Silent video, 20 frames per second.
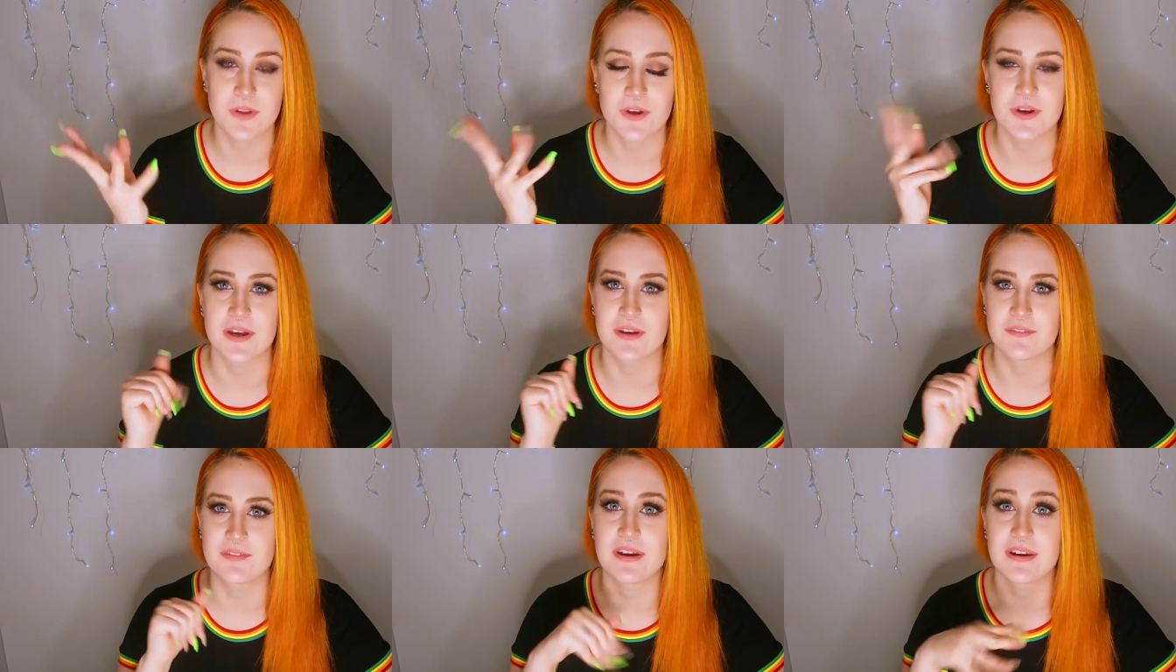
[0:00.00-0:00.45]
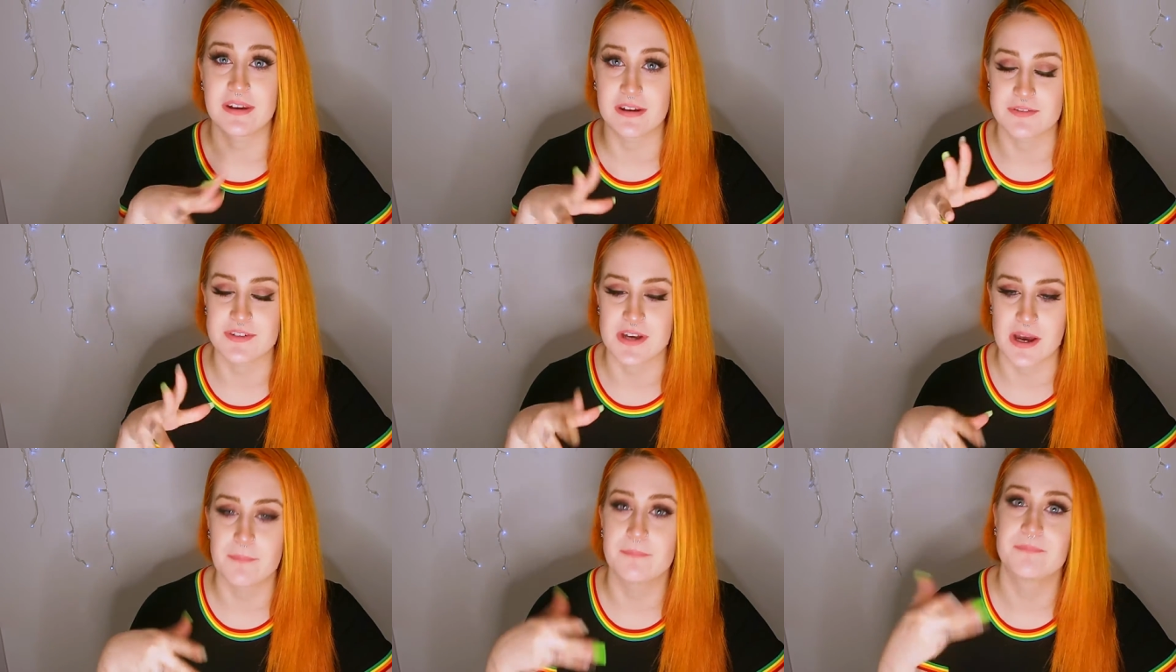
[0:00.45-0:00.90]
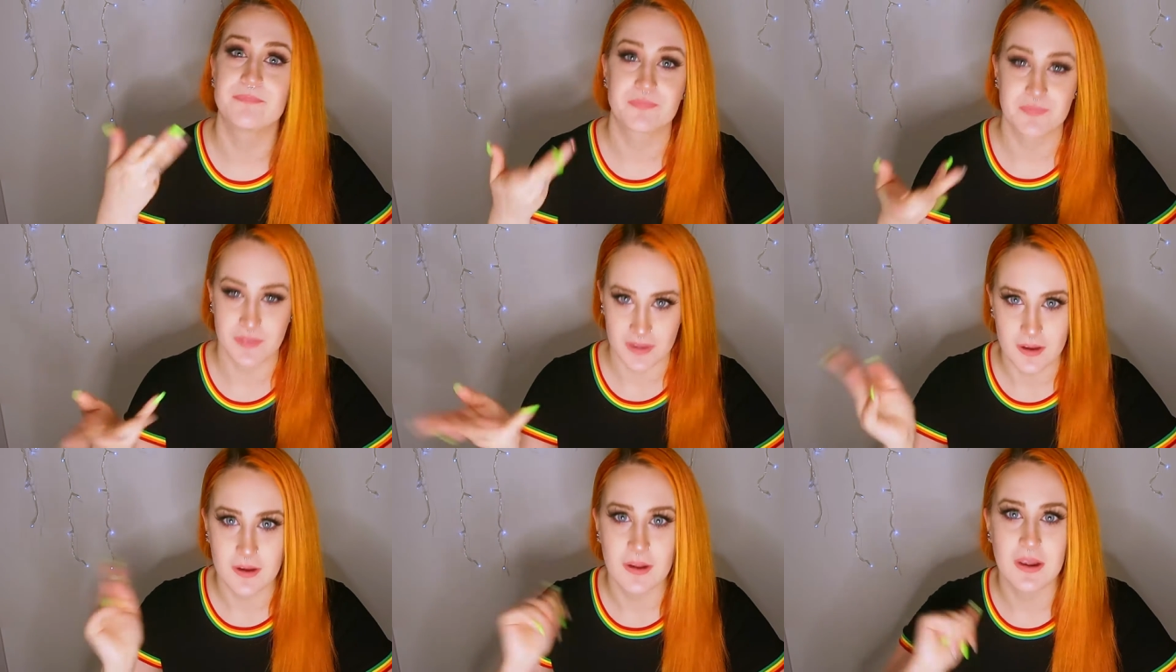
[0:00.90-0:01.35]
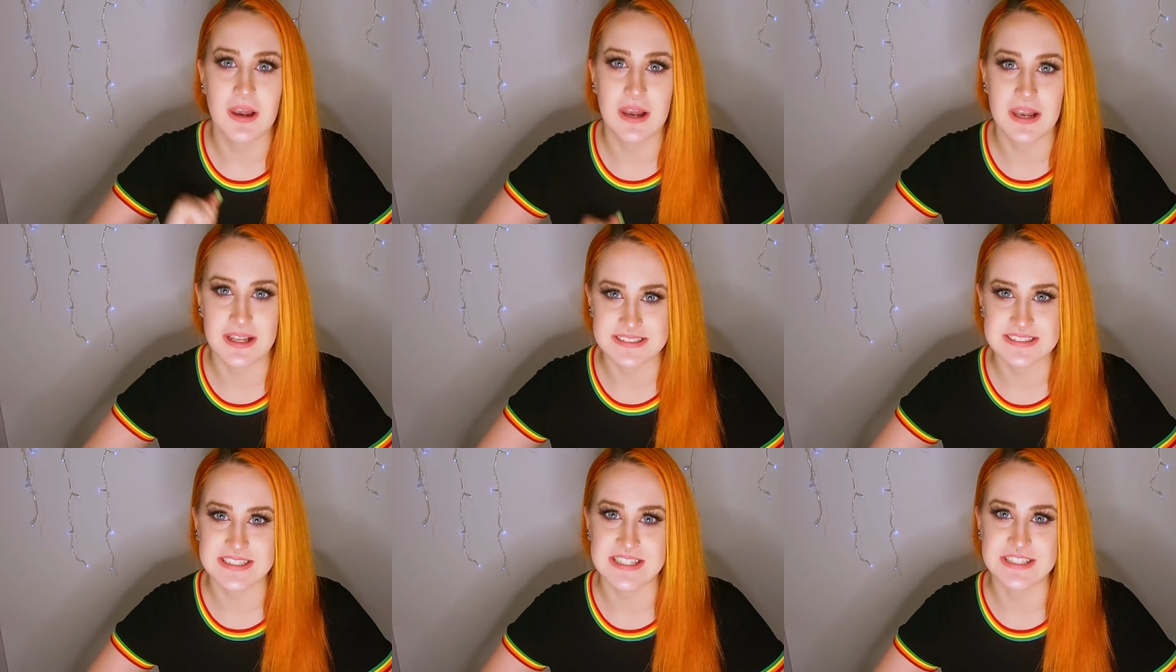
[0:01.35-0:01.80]
Okay, I've had enough time.
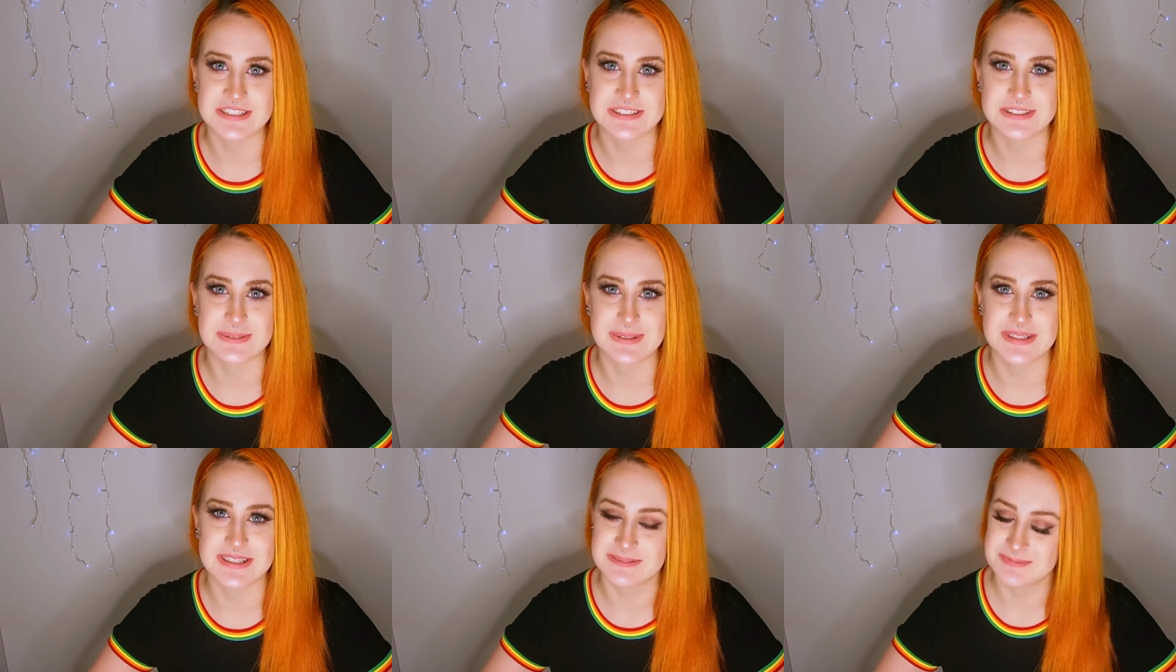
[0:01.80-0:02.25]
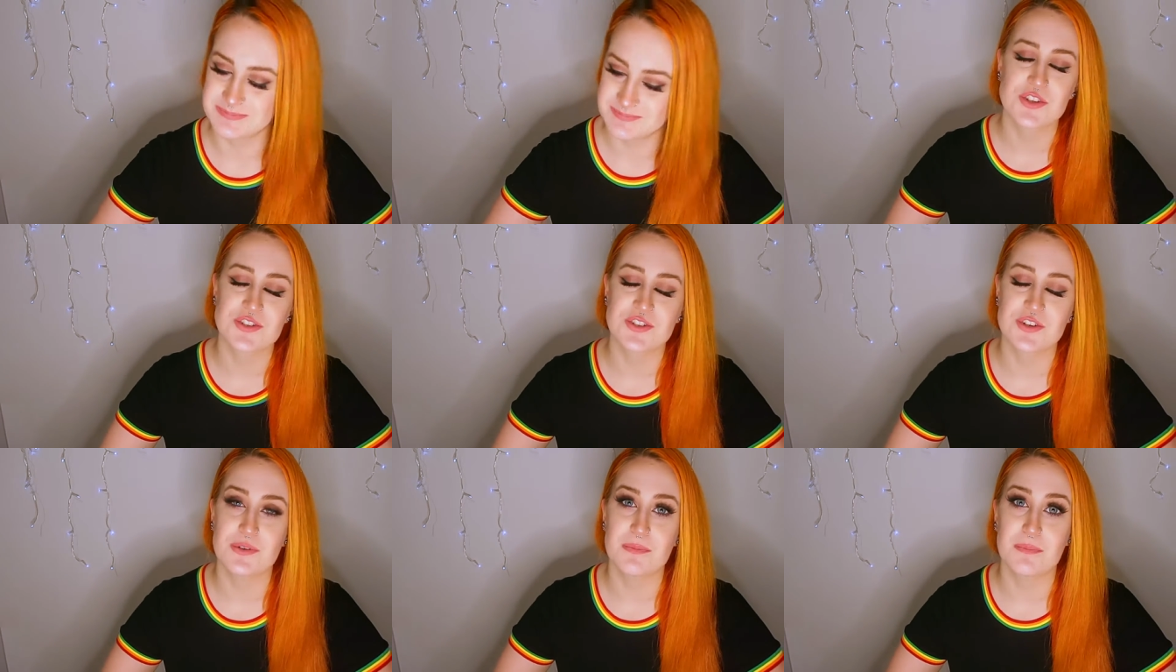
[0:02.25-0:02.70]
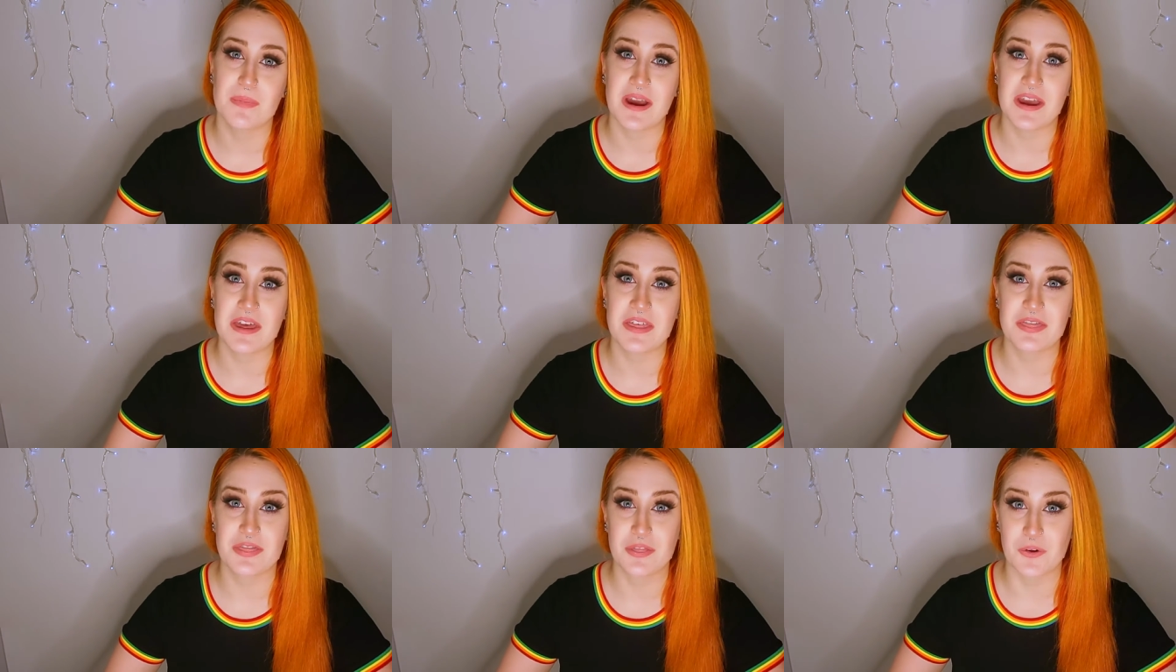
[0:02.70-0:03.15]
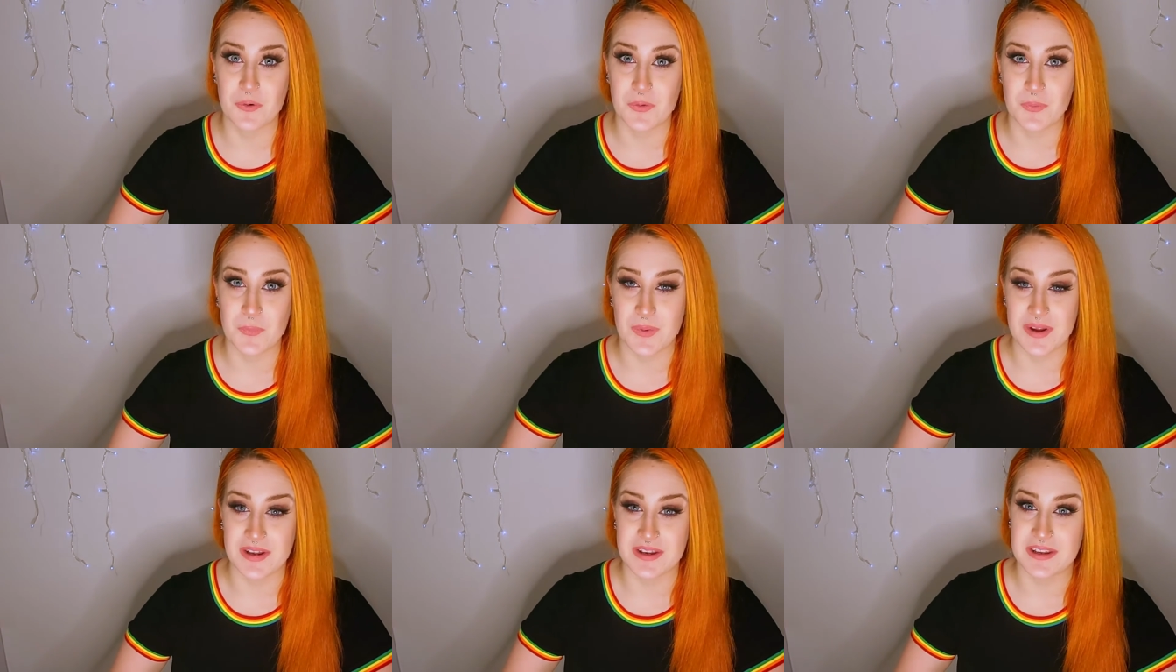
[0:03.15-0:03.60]
Let's get into it. So my
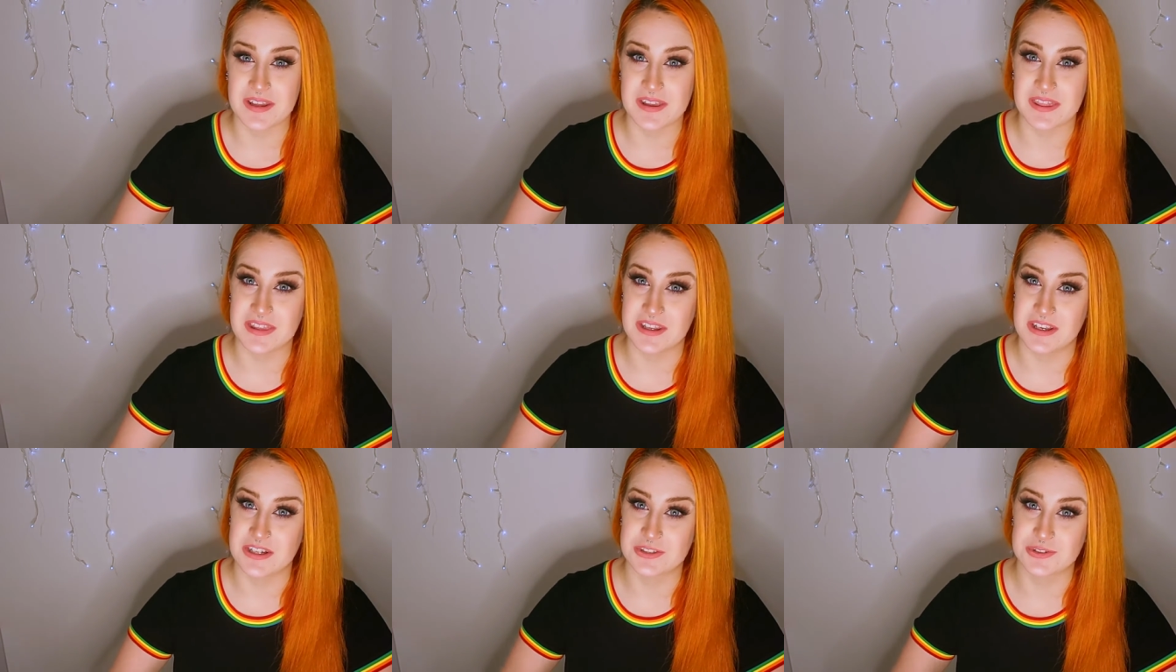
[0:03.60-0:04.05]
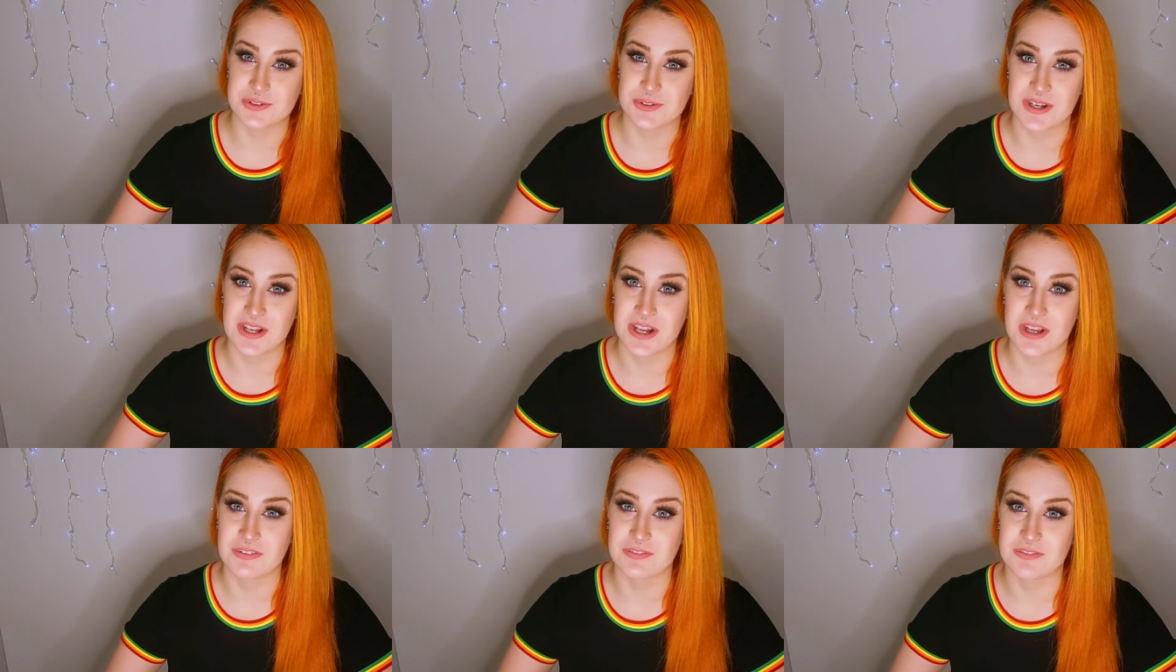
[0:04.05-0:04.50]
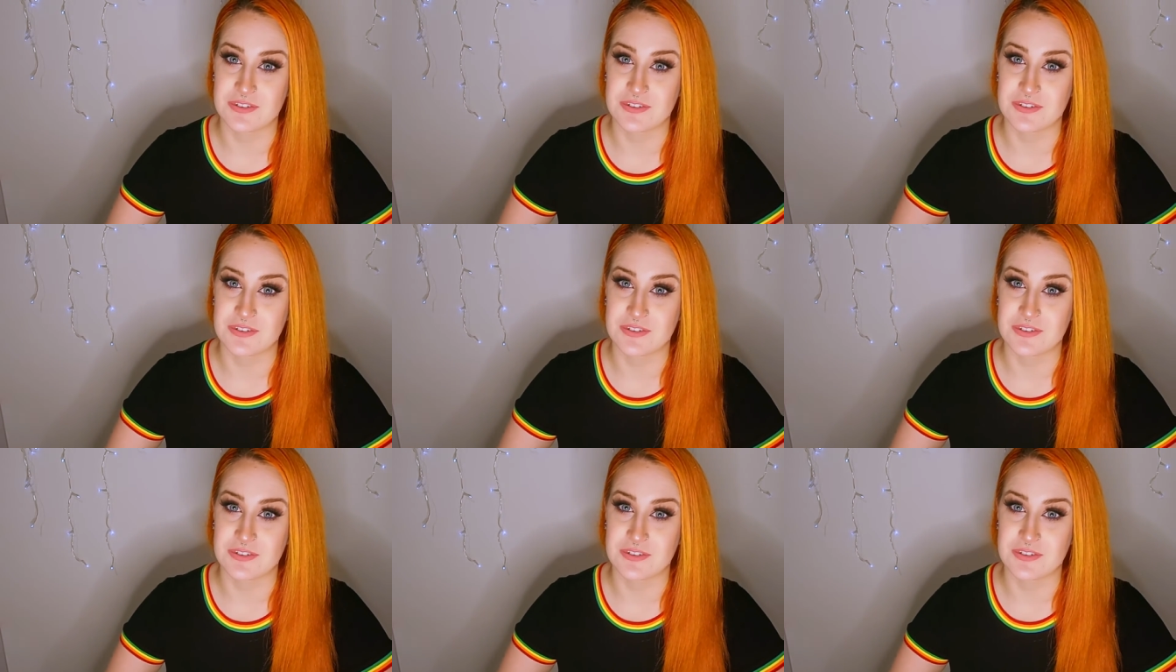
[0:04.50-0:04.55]
thought when the trailer